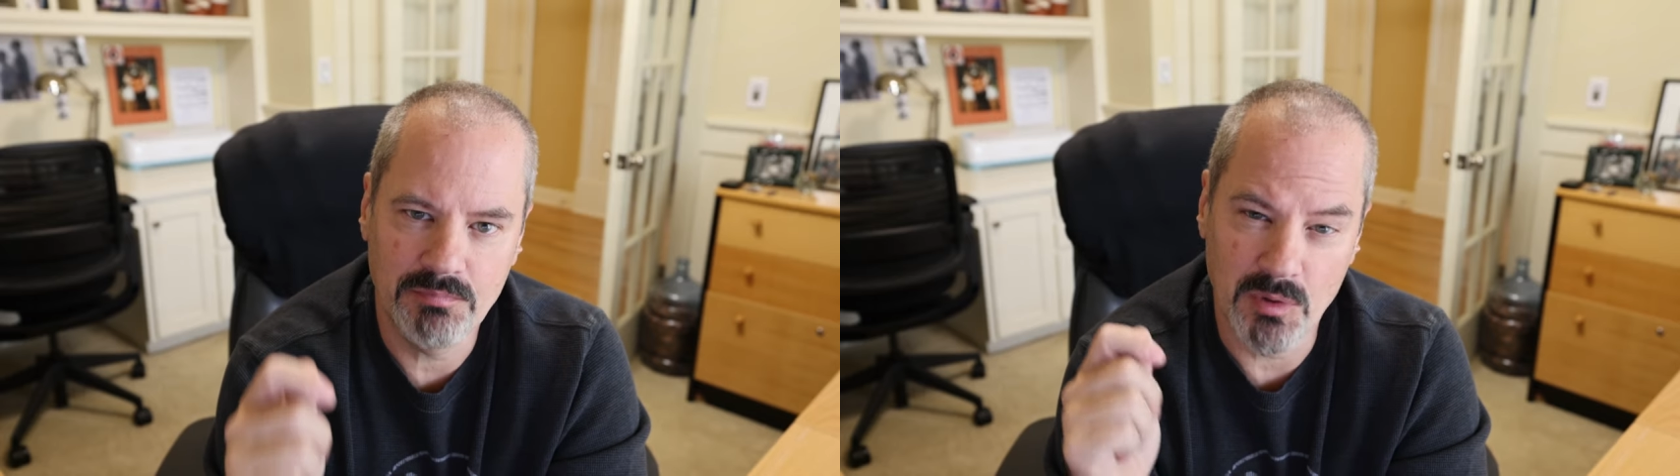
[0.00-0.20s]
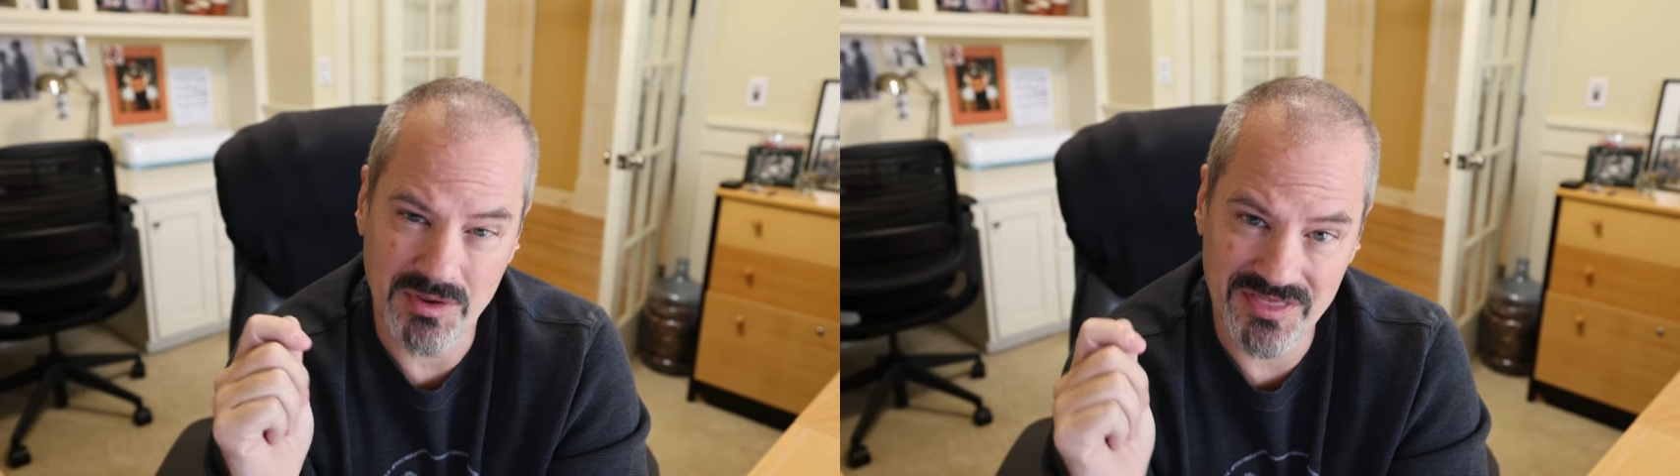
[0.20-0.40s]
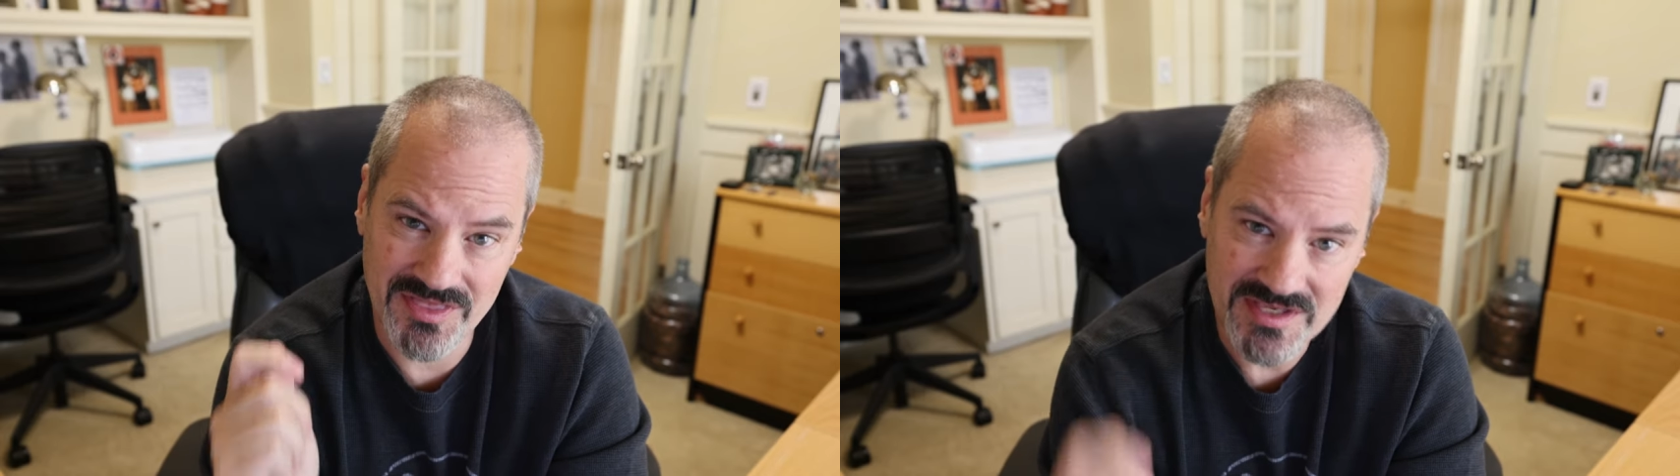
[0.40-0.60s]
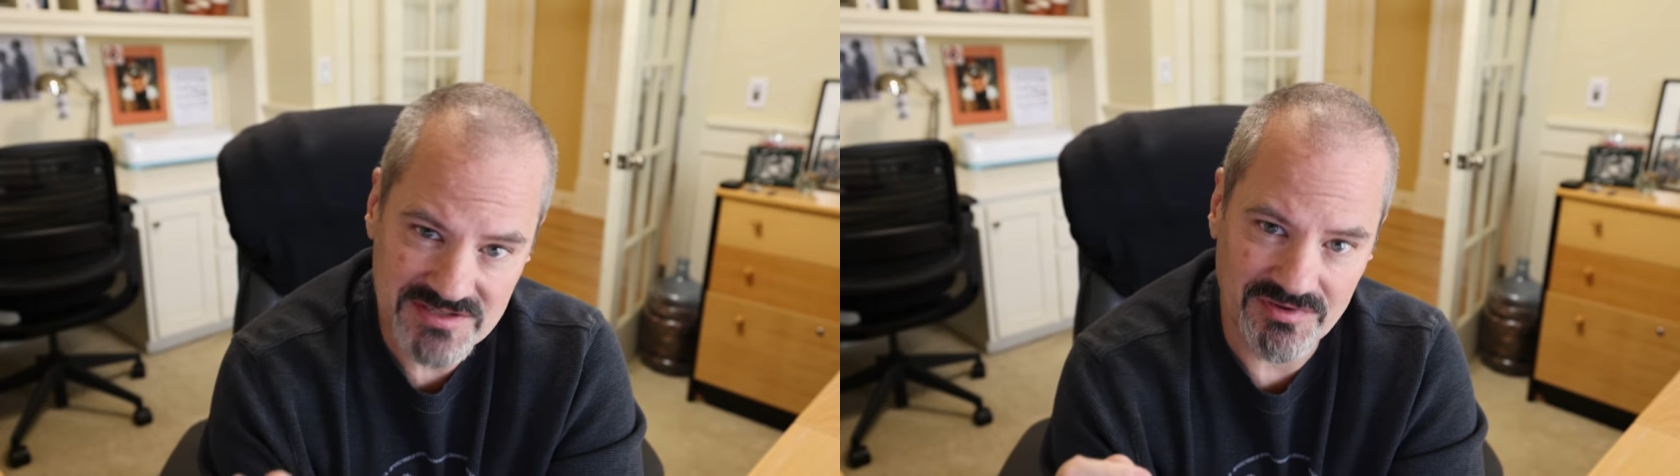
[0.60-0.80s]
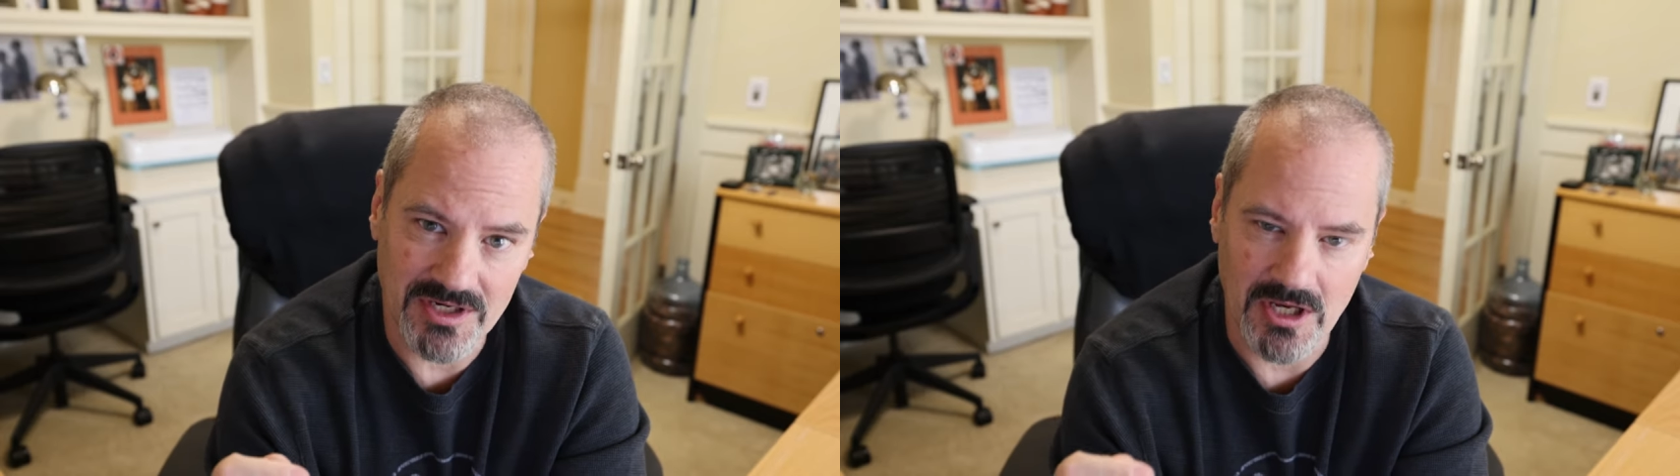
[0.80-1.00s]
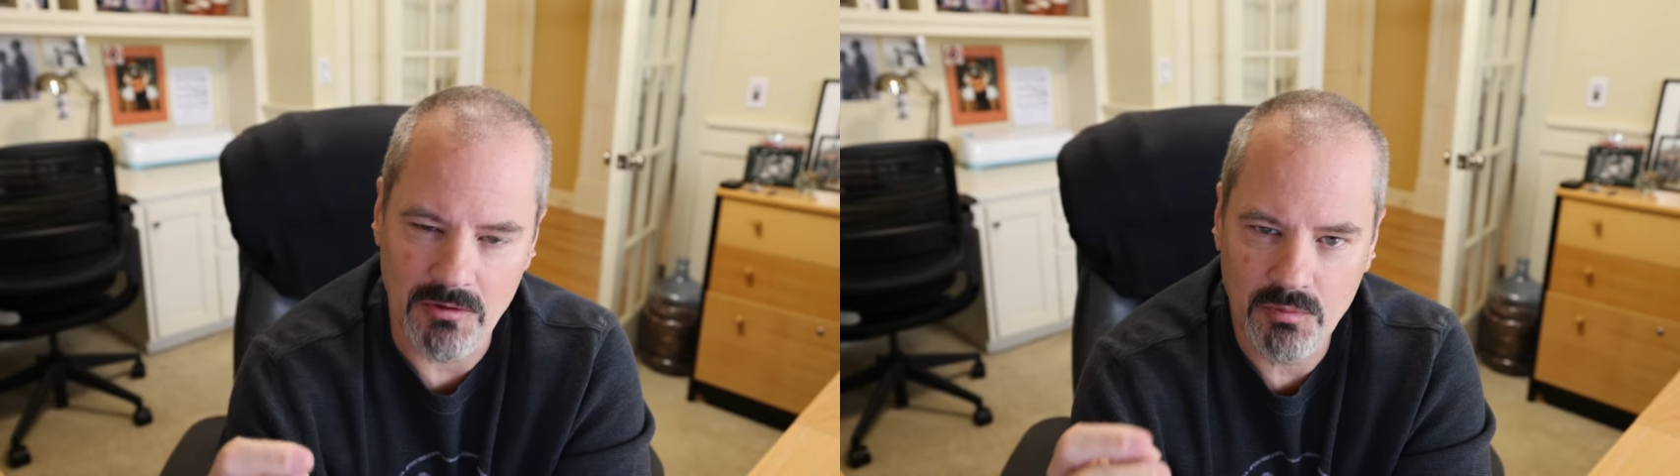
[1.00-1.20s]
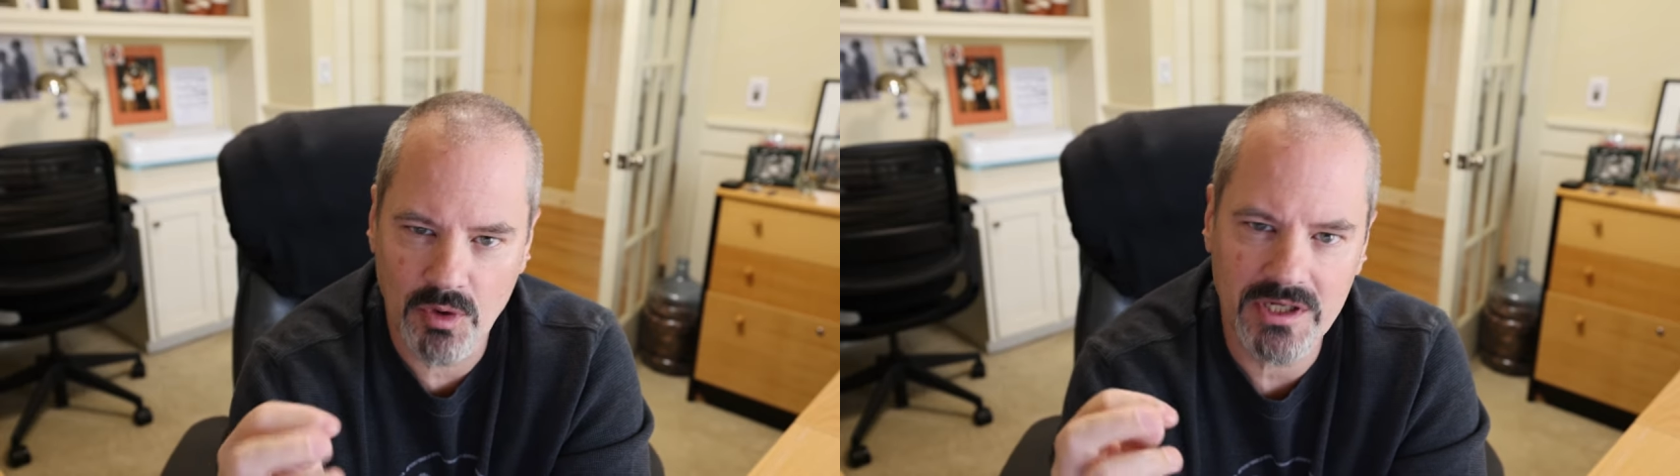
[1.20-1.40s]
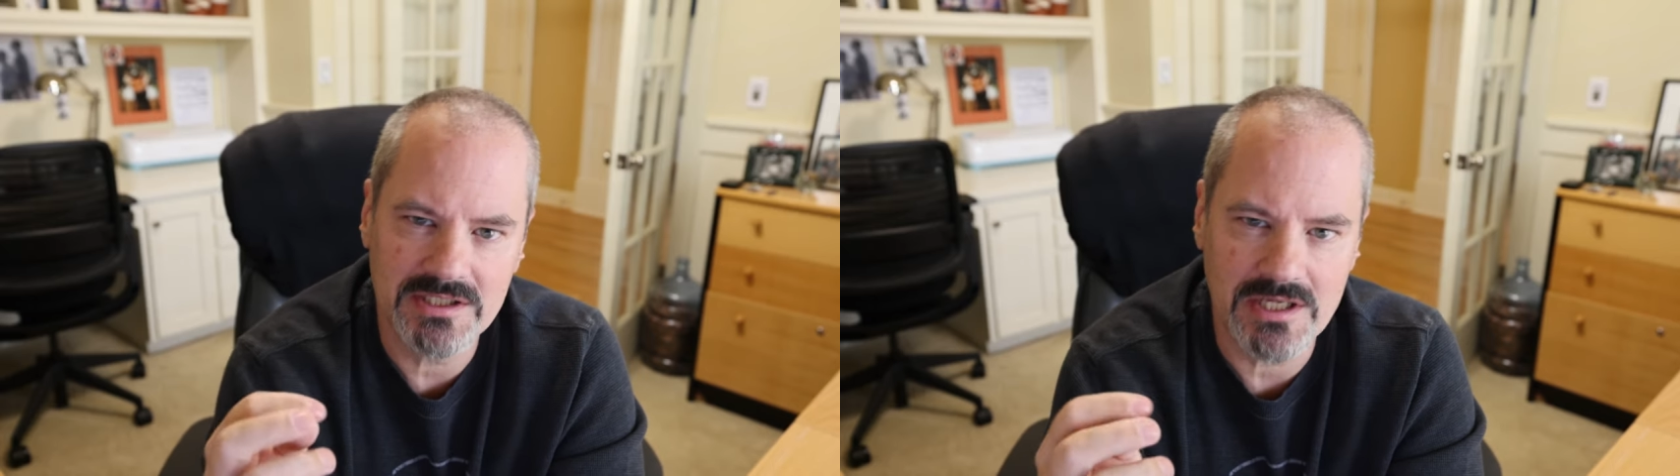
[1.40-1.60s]
But with this video,
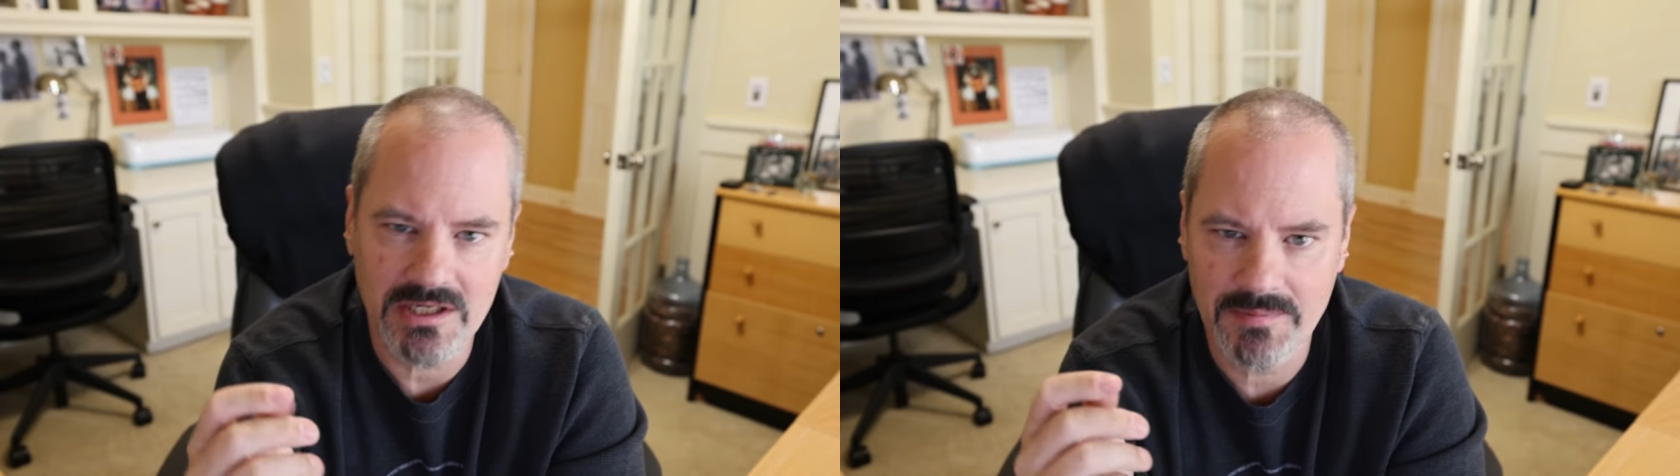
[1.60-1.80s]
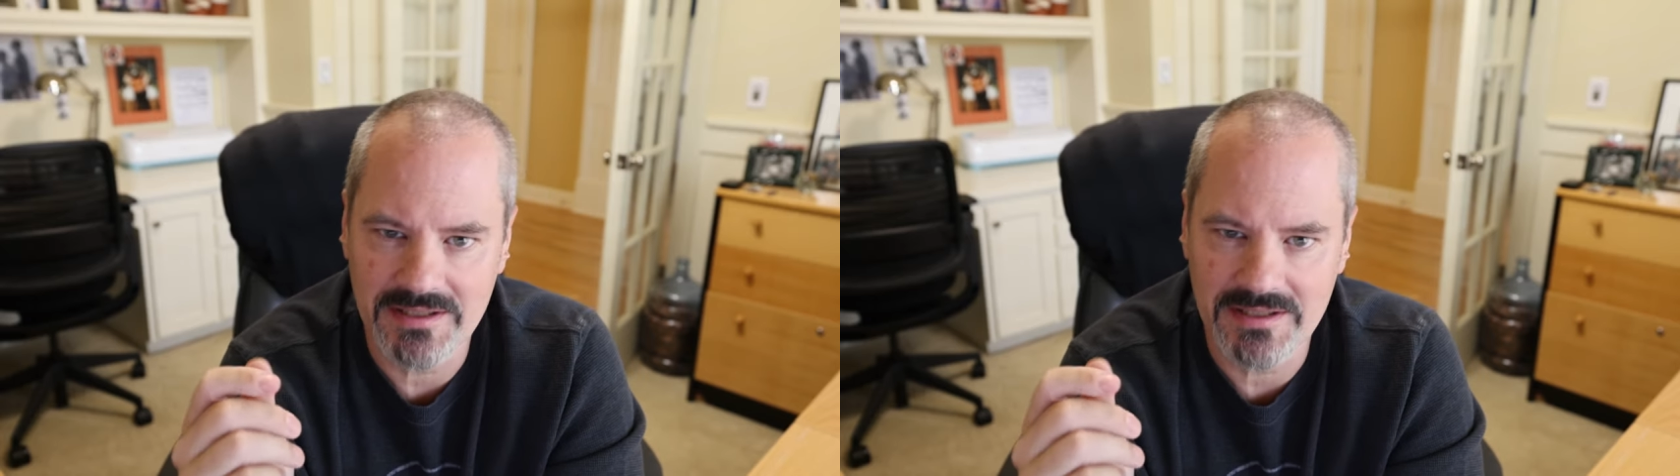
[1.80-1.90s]
we're going to talk